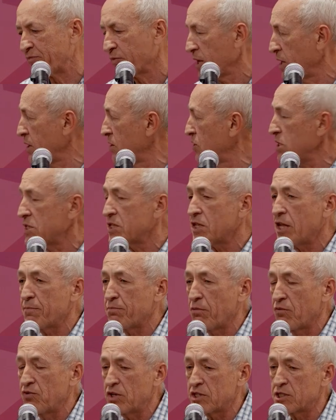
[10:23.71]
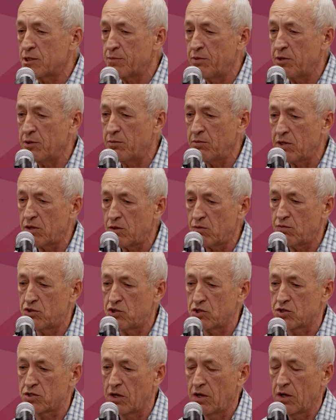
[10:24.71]
In this type of the experiment, which
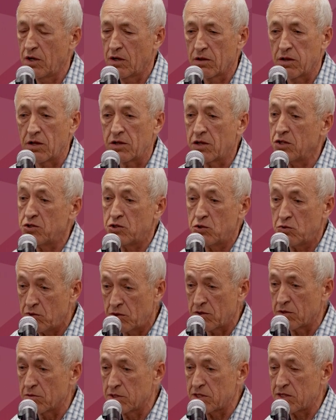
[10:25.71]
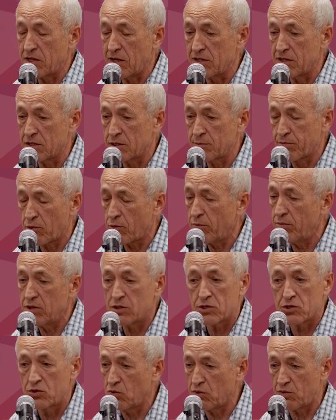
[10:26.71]
is longitudinal studies, probably
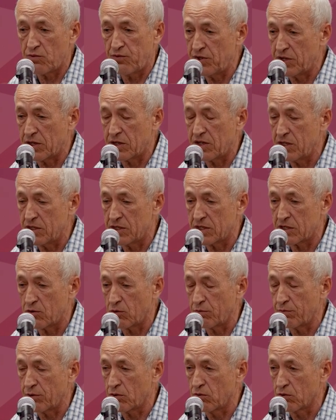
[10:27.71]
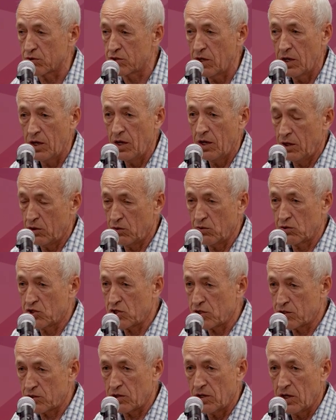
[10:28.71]
it's not very critical because you
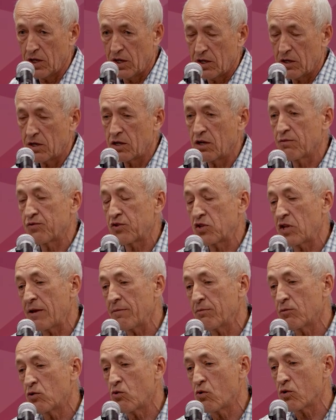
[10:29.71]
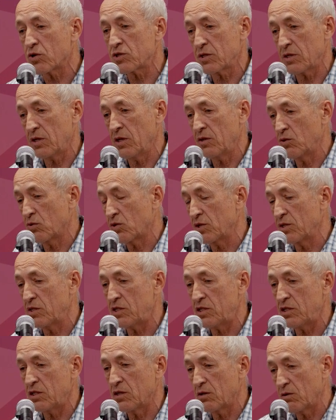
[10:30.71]
just have time course and you can
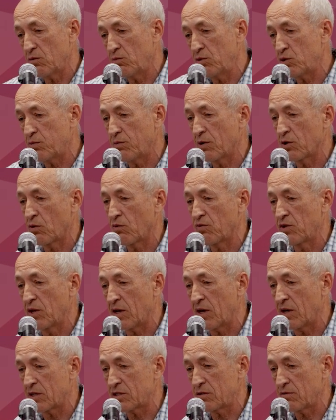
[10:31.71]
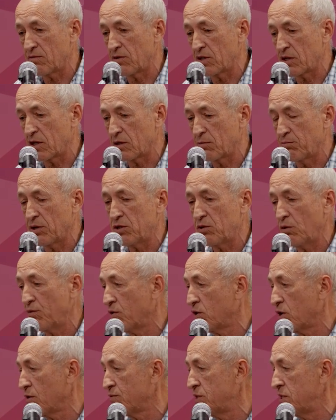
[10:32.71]
see which one of the activated. But if
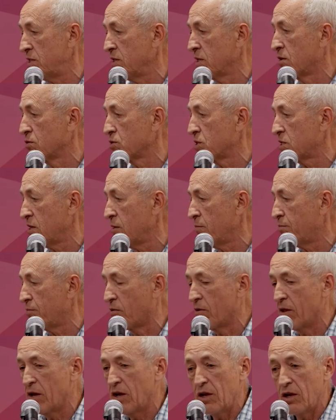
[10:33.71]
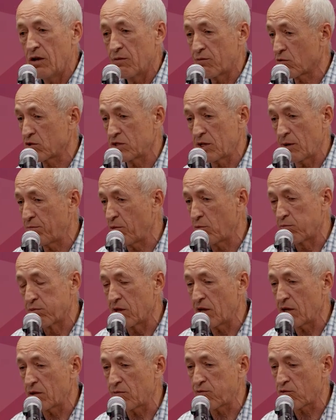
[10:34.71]
you have single sample, for example,
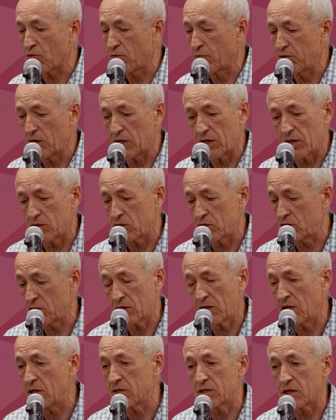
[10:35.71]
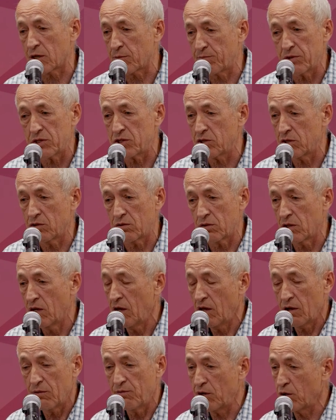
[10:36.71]
blood from the cancer patient,
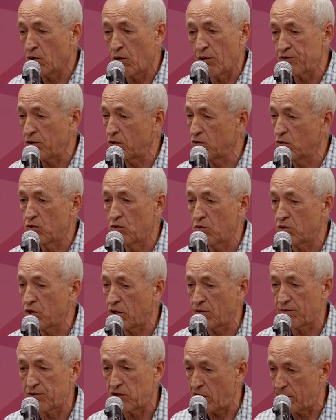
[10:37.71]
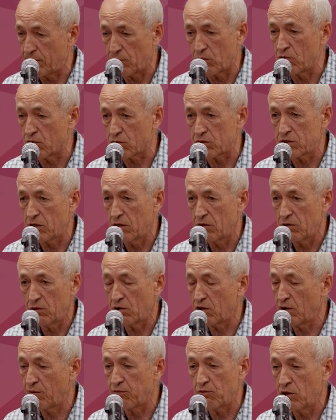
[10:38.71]
very often you don't have time course. You
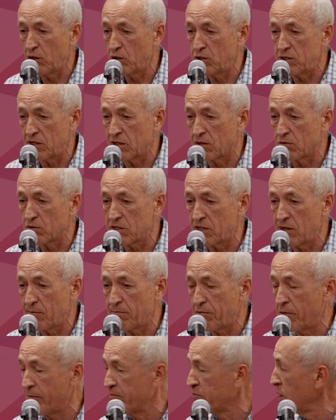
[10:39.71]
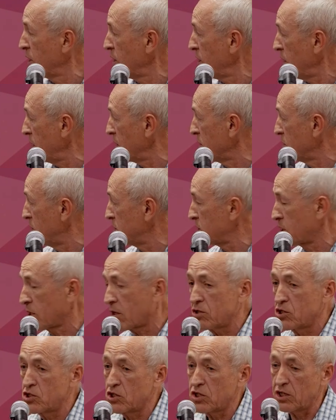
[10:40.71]
have only single sample, and this
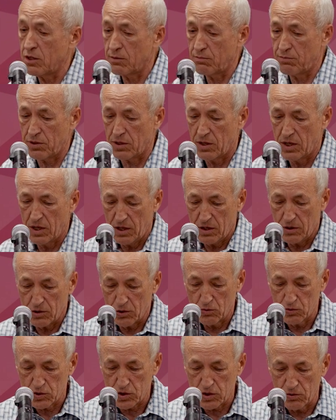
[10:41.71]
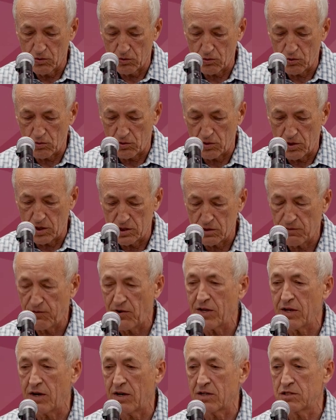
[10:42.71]
strategy can be used in order to
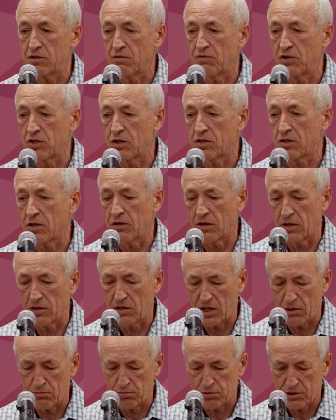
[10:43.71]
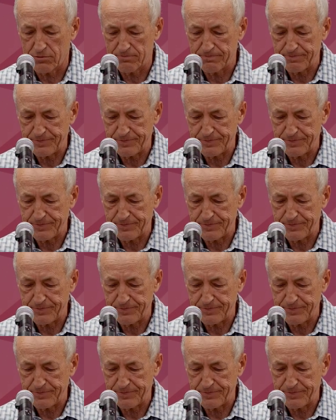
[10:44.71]
identify activated clonotypes.